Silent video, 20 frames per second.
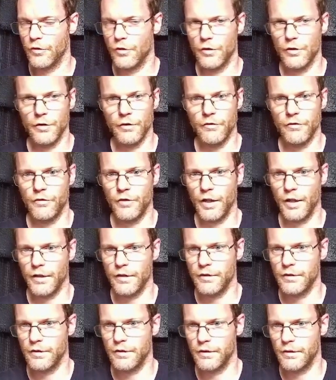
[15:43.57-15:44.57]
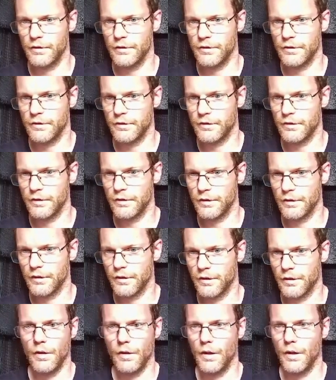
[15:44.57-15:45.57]
fractals.
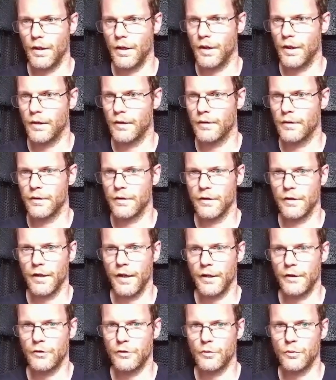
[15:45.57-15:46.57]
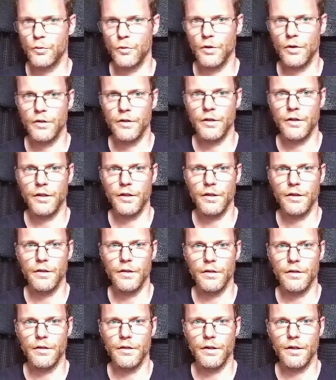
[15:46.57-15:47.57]
And the next one
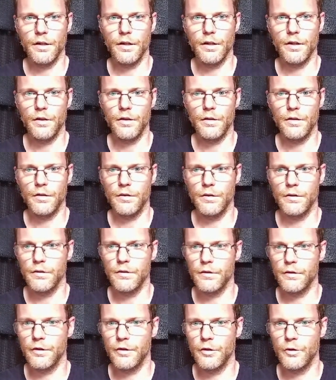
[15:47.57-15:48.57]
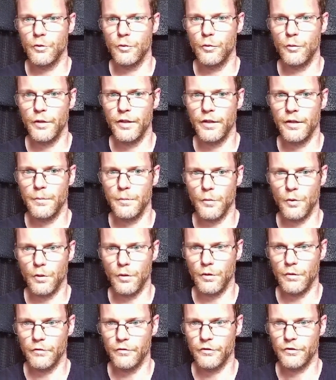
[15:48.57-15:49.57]
here are the UV
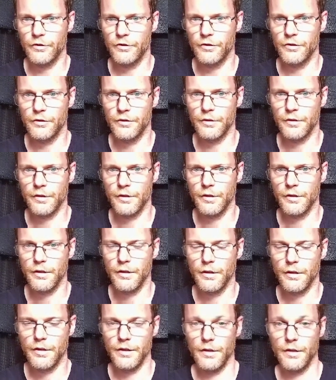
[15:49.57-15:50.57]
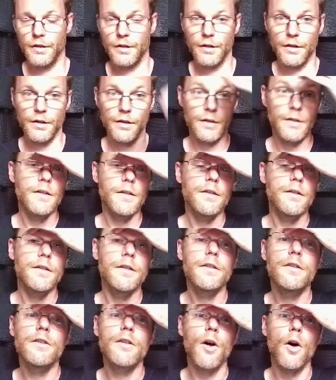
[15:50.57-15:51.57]
morphs.
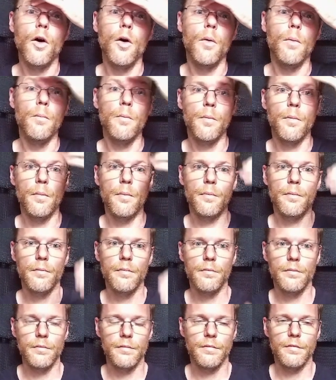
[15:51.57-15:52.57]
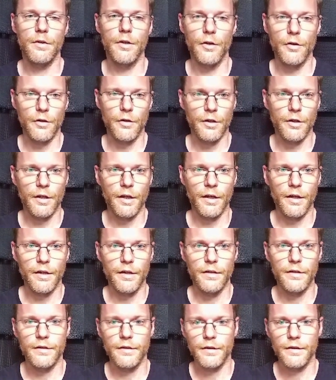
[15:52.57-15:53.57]
So, okay,
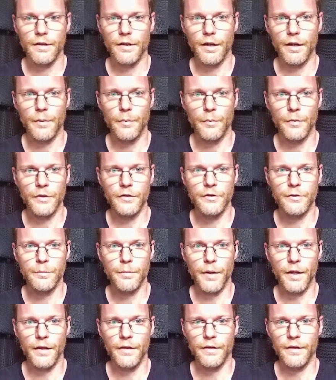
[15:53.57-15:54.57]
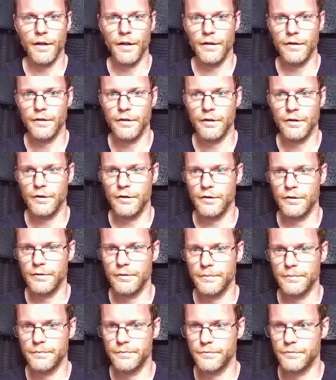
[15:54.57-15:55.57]
I misspelled that here.
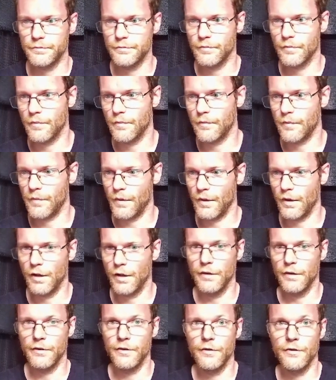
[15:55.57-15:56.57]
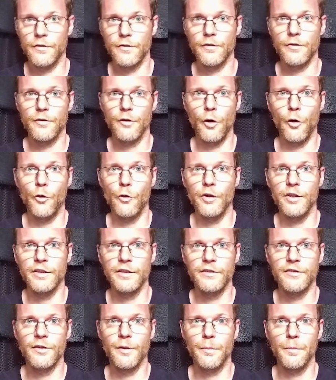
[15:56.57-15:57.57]
It's already
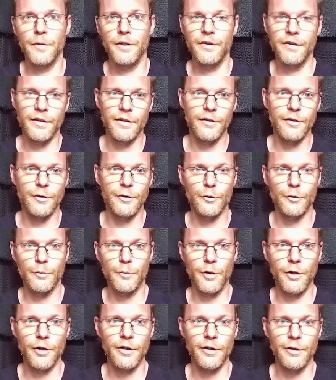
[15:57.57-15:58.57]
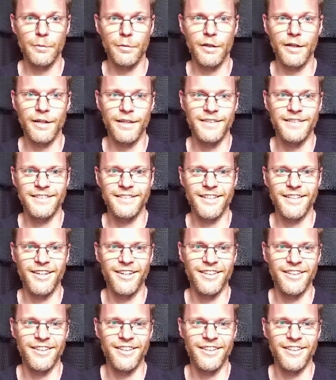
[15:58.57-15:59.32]
submitted to the marketplace, so